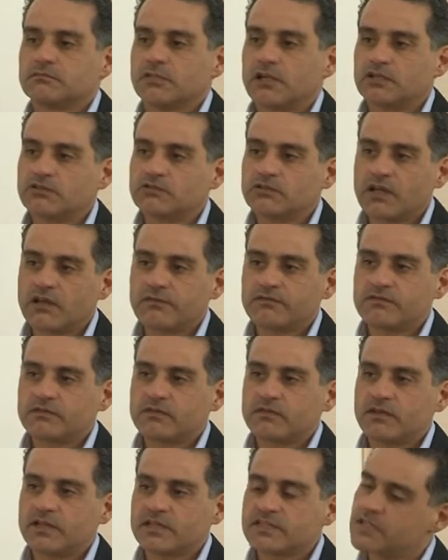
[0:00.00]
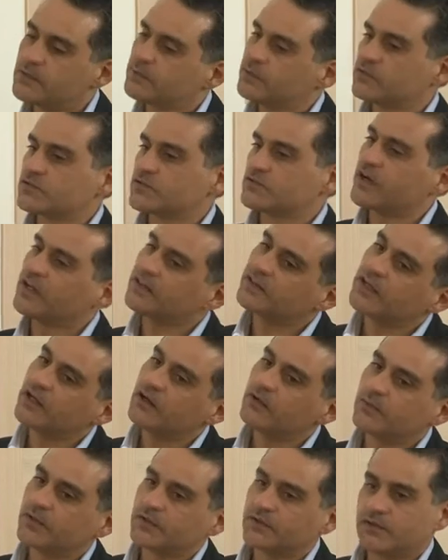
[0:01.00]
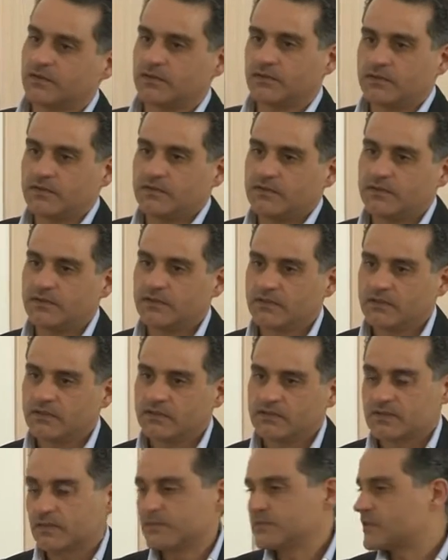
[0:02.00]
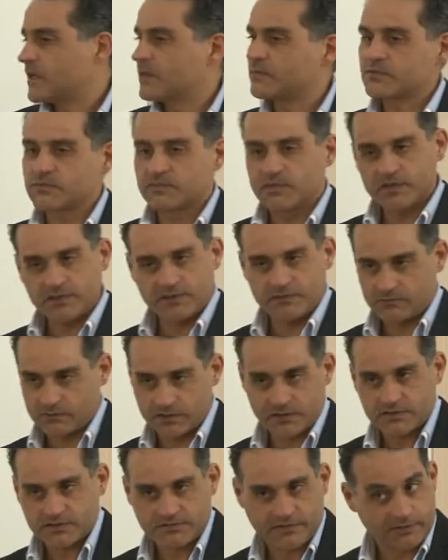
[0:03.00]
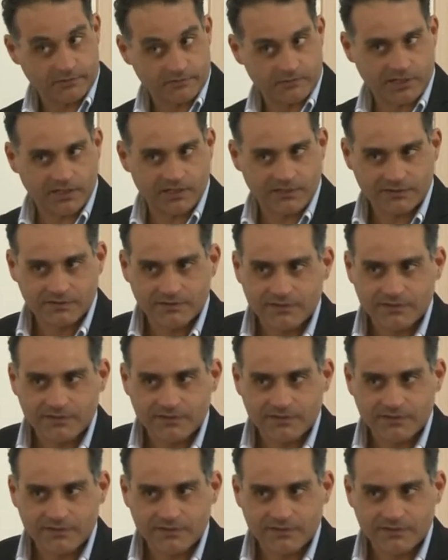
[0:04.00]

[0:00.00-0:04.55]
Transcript: I don't have uh, examples right now, but uh, sometimes money works very well.